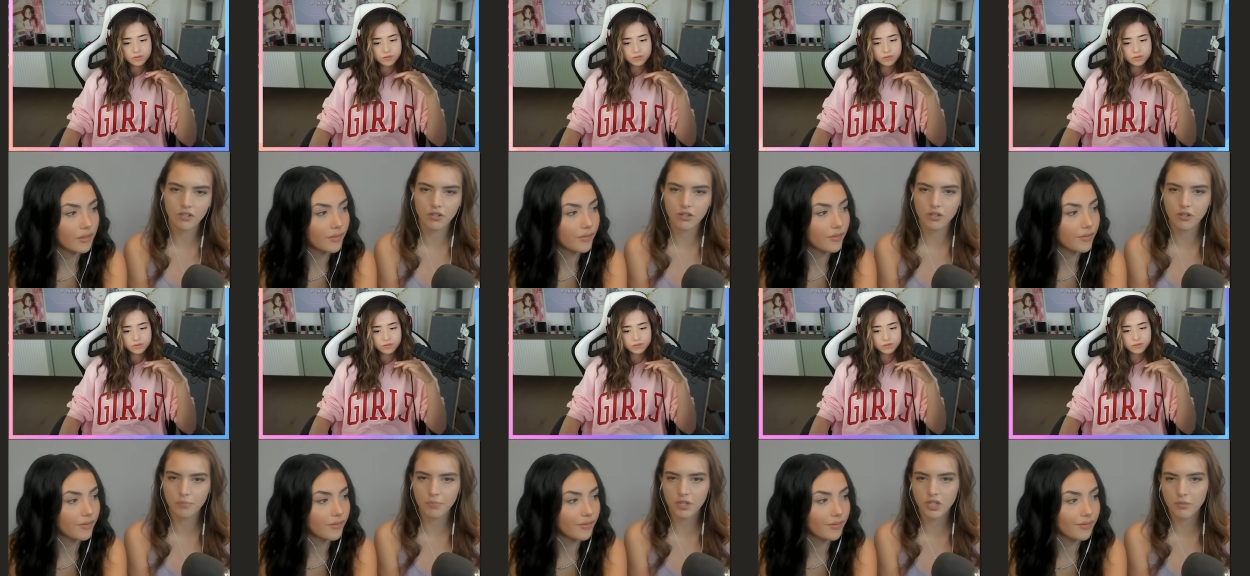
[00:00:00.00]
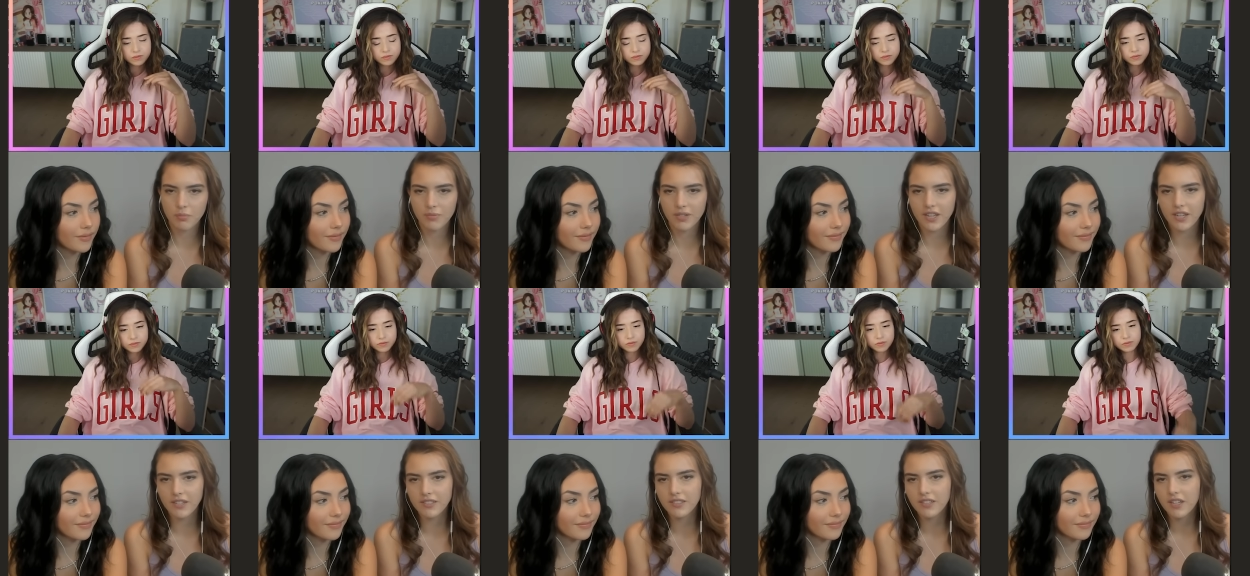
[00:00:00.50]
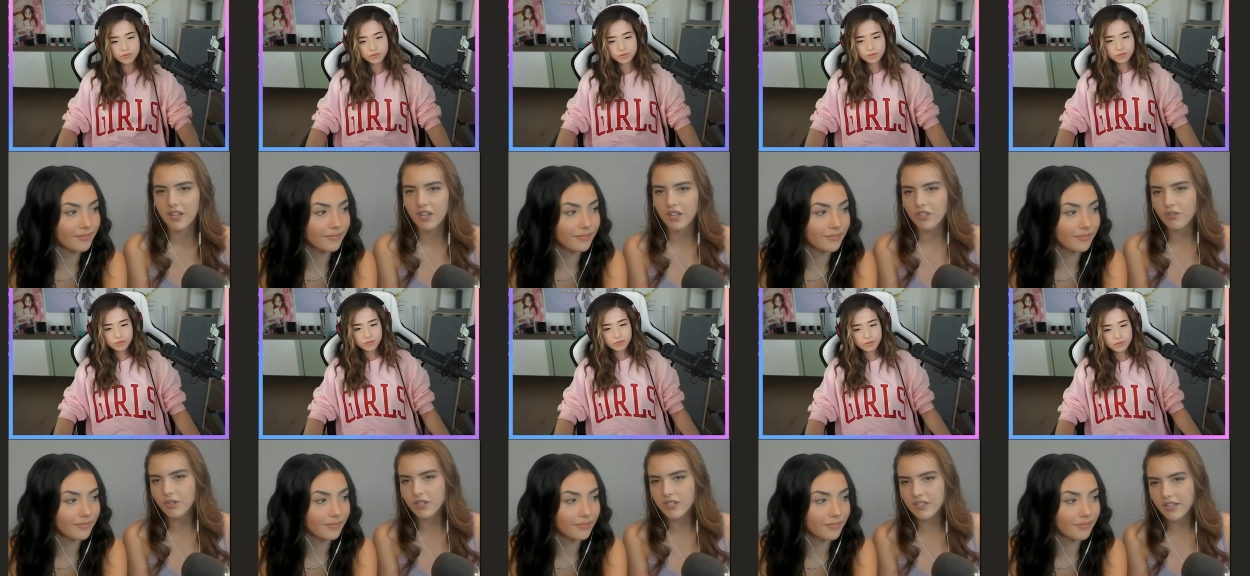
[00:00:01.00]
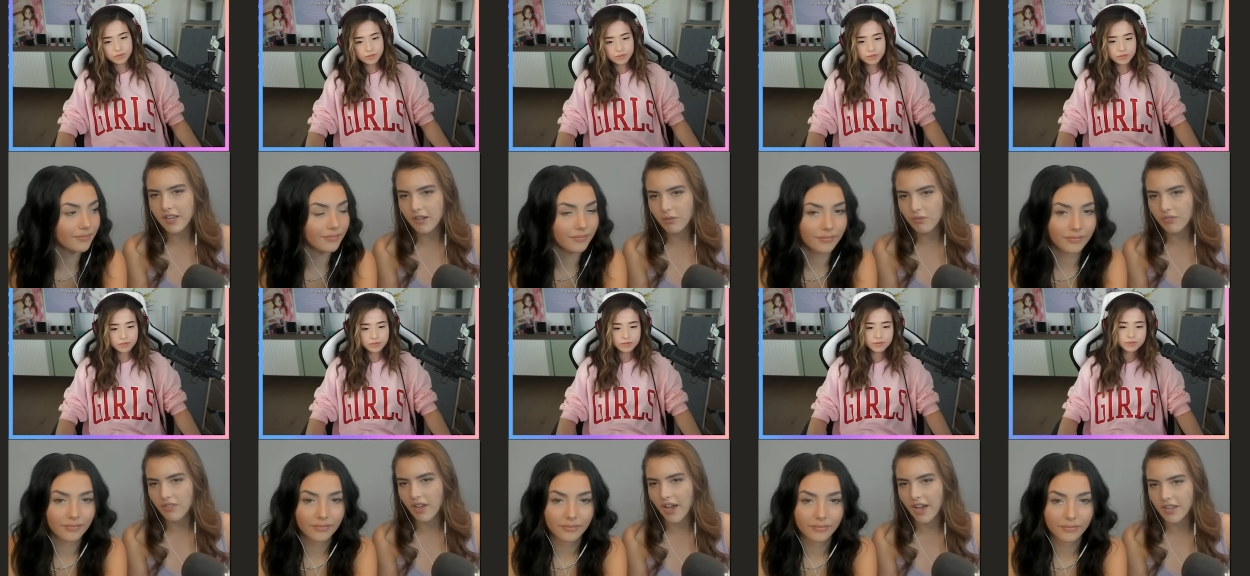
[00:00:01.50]
Speaker 1: your bishop takes, you can take
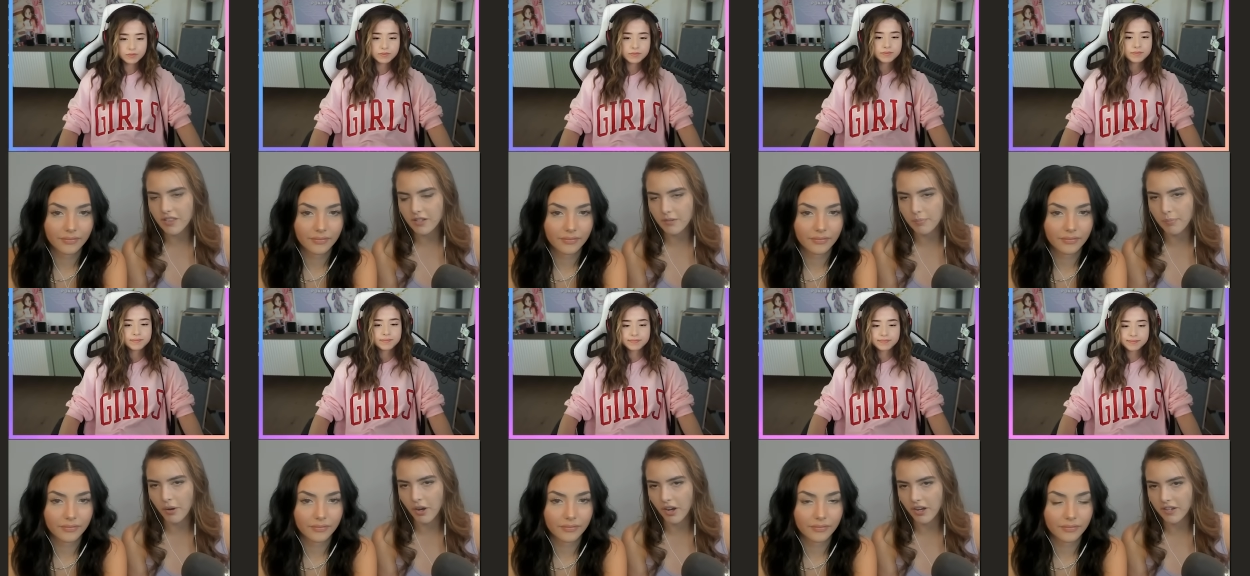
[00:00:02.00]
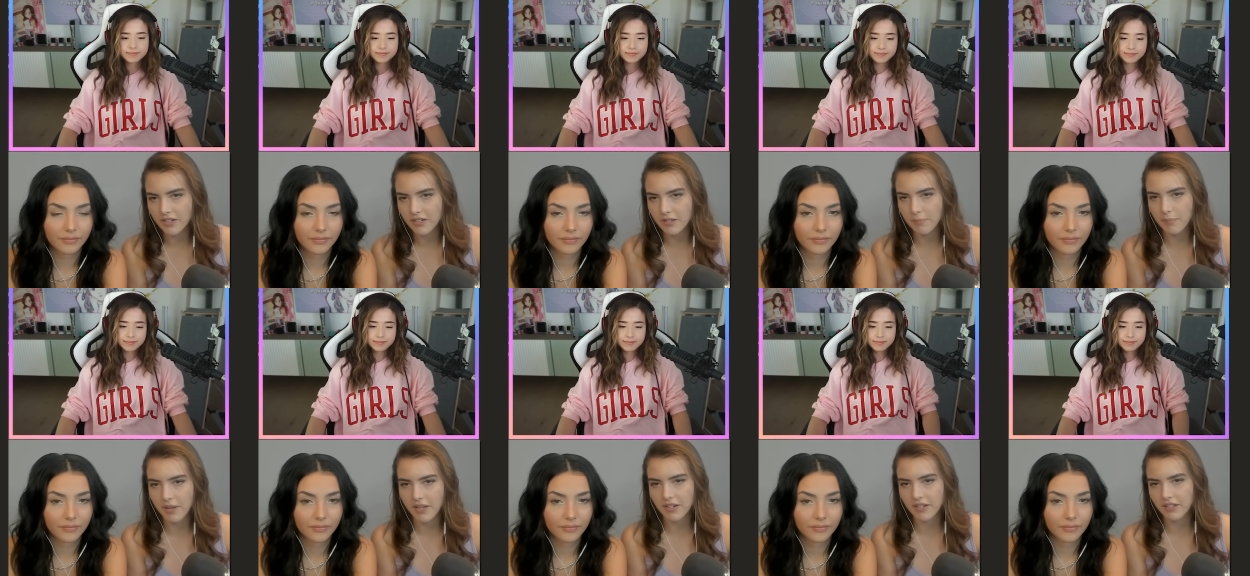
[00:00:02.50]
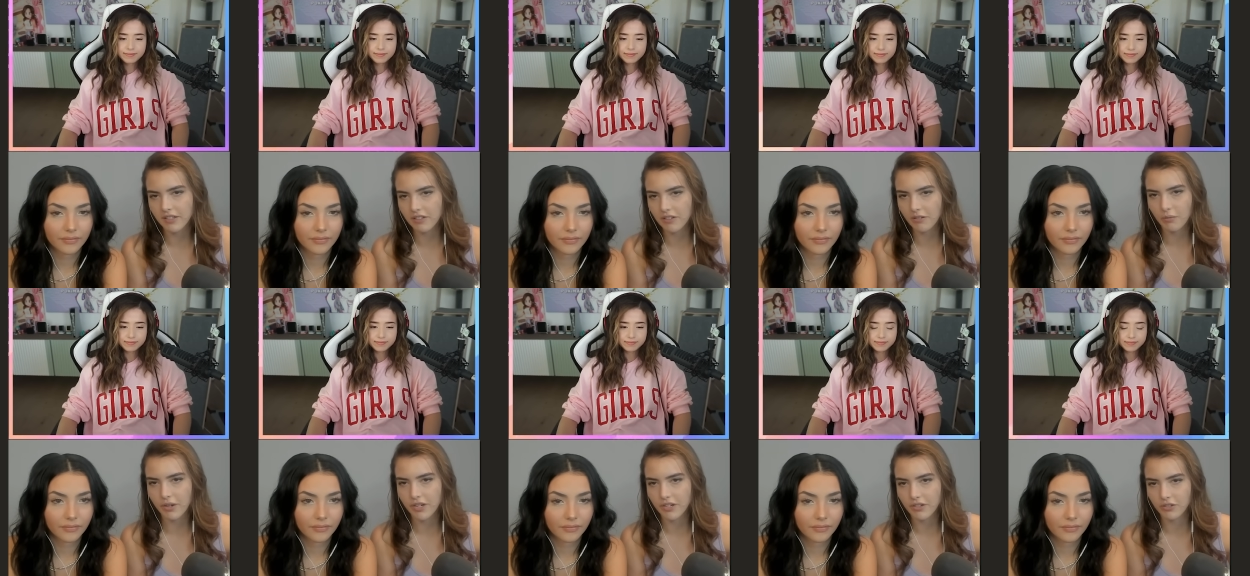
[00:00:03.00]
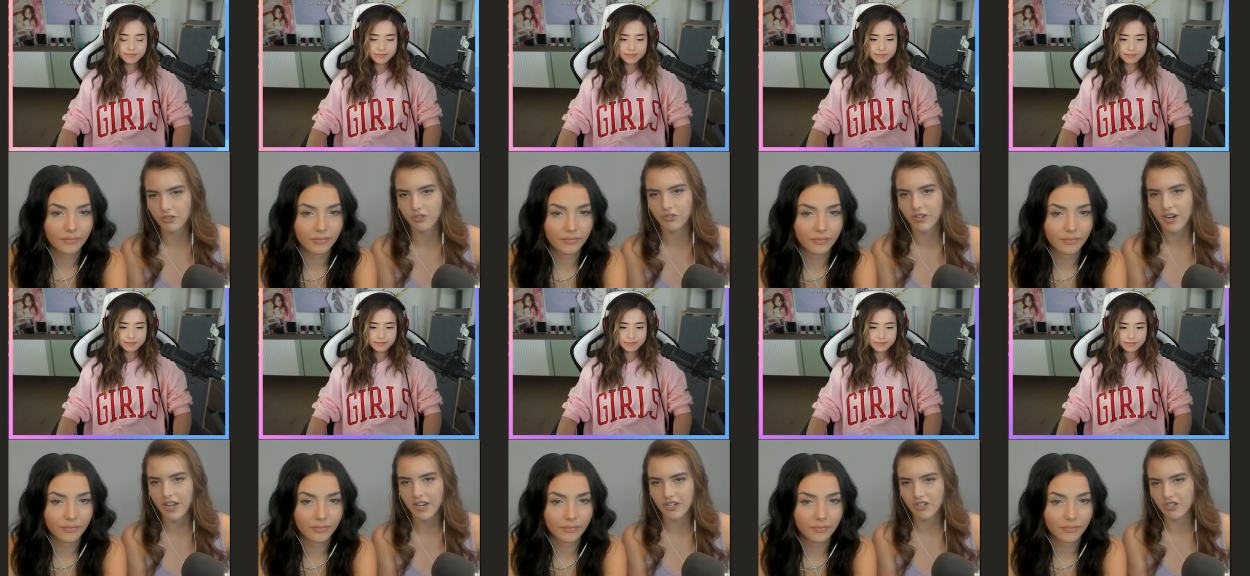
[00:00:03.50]
with either pawn depending on what your
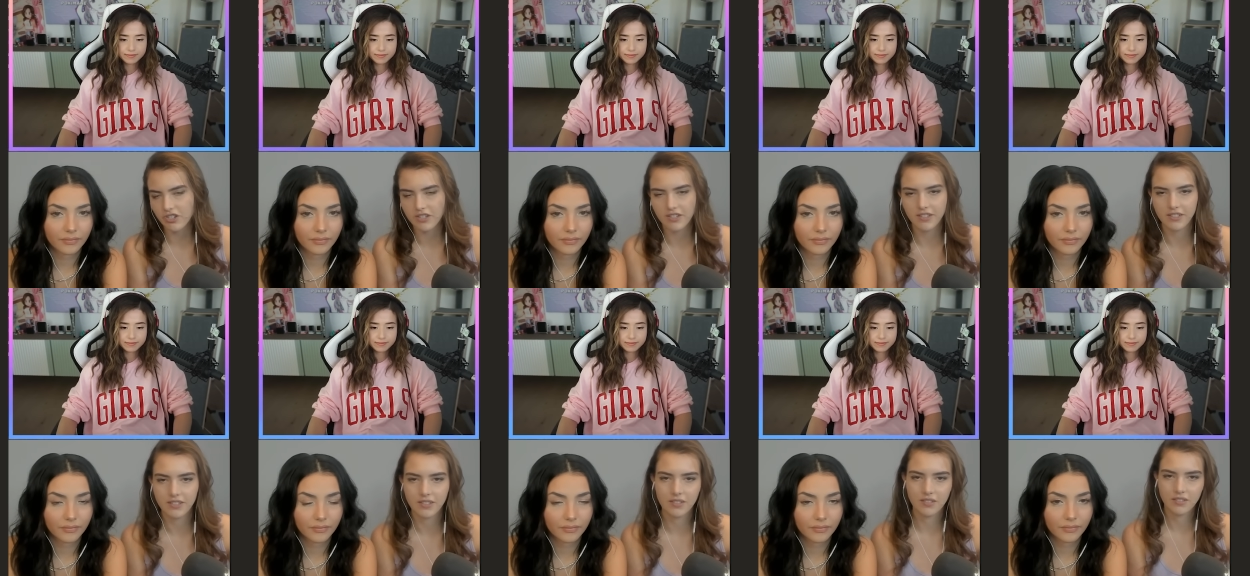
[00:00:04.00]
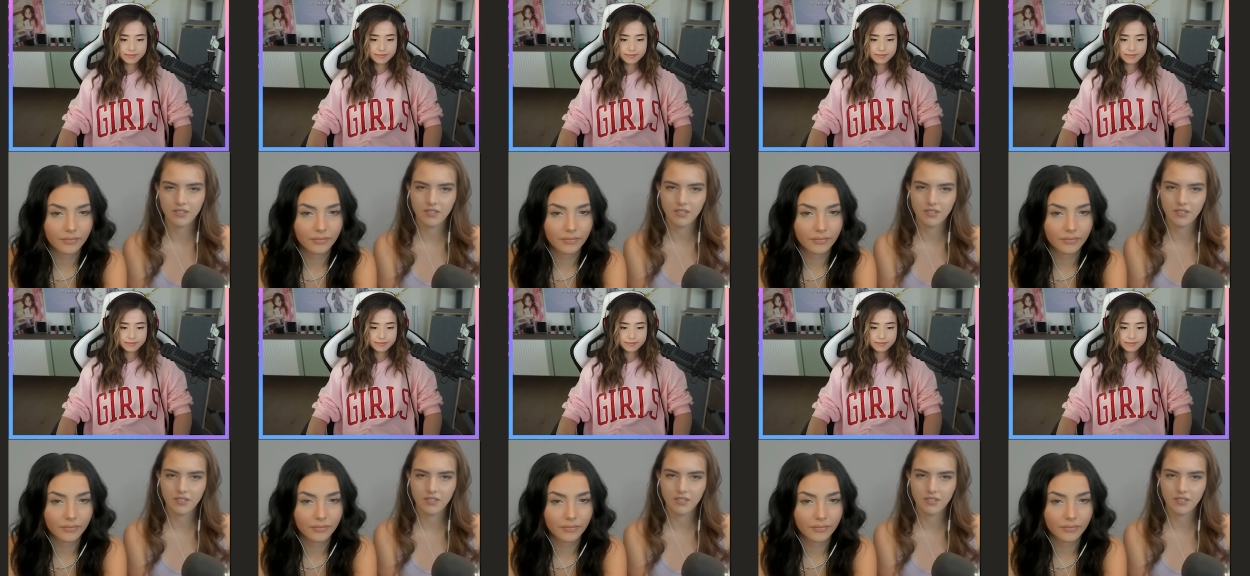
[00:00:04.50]
strategy is.